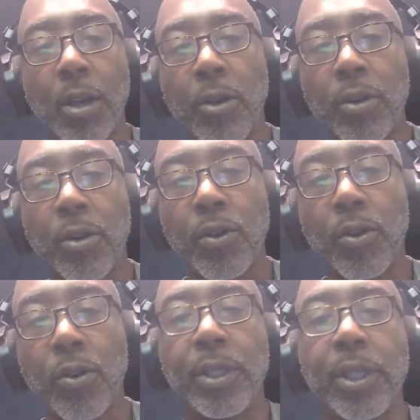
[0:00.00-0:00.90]
her score
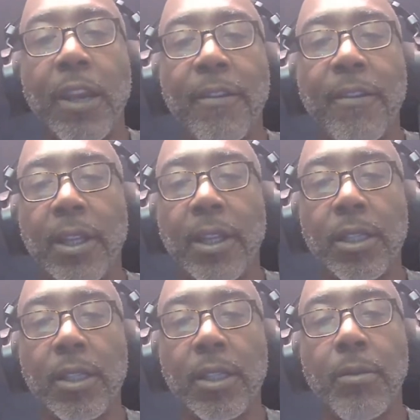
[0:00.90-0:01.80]
was not affected,
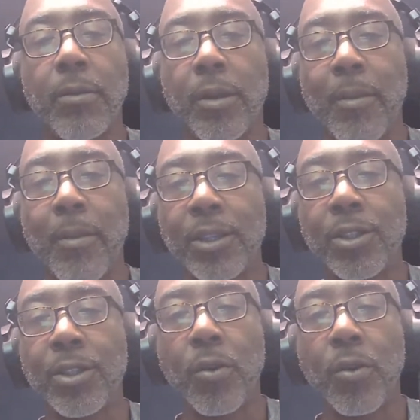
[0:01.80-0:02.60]
but my score